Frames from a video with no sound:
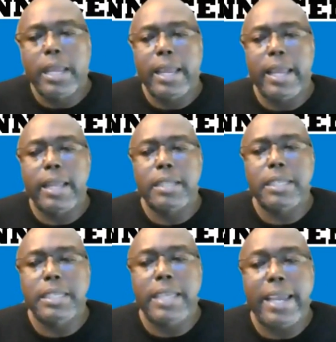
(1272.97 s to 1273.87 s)
and
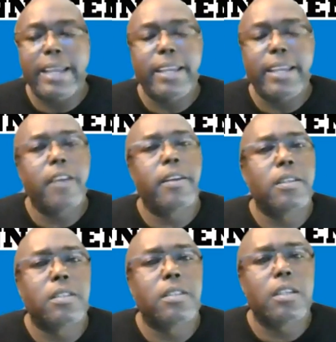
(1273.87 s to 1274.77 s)
yet here it
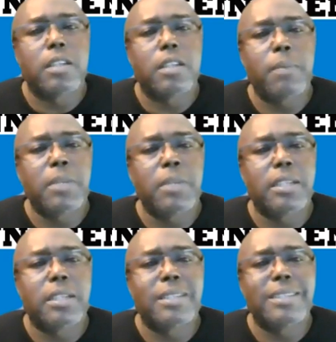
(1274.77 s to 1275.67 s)
is, the gunman
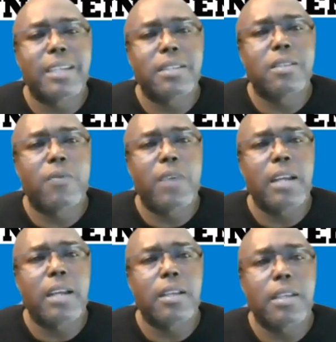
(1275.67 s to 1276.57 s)
can
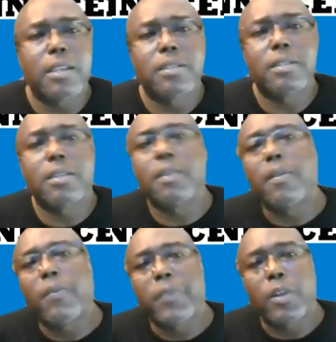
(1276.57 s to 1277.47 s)
testify against the
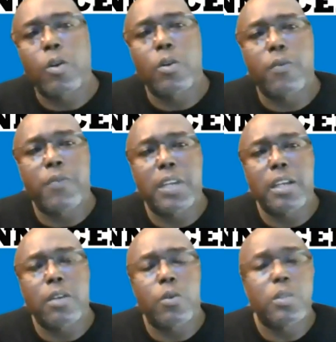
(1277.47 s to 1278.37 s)

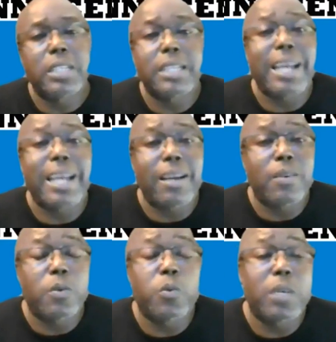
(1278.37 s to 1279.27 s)
co-defendant who
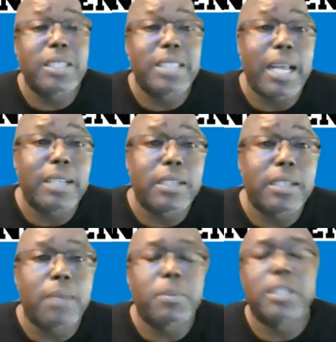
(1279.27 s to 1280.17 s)
was not the
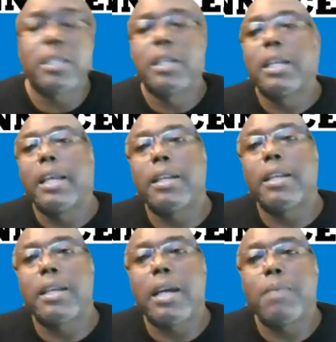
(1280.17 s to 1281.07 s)
gunman, and the
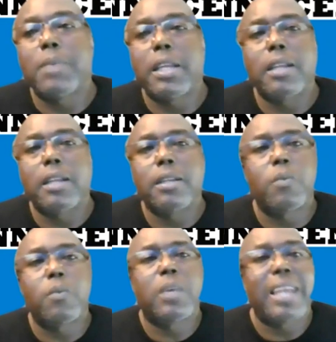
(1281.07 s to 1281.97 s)
gunman end
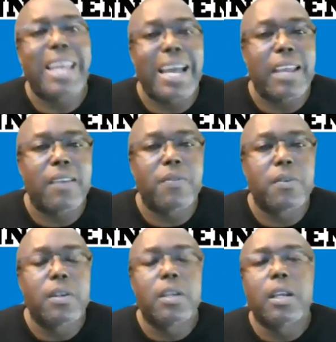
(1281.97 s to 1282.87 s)
up with life,
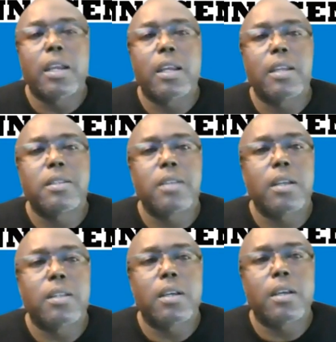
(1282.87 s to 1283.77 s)
and
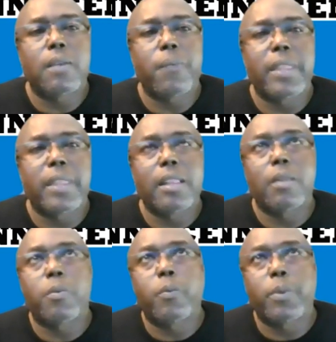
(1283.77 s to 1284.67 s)
the
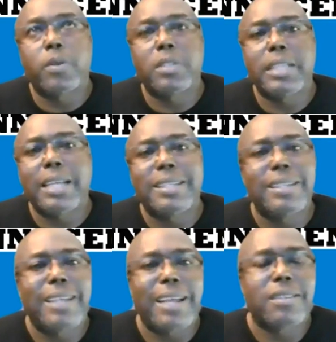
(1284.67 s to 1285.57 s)
person that
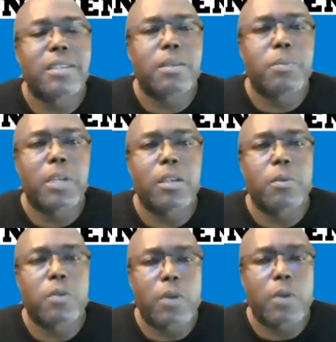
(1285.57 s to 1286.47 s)
didn't actually commit the
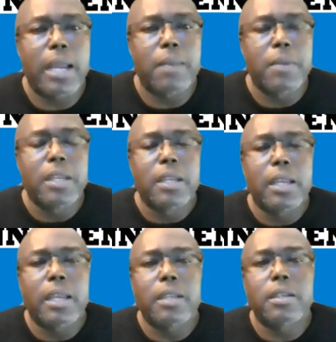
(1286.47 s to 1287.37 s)
crime
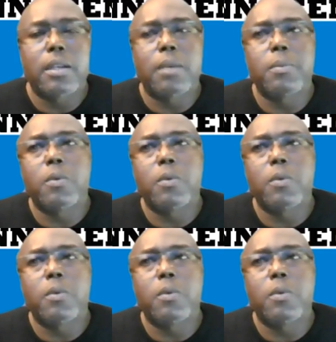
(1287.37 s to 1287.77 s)
end up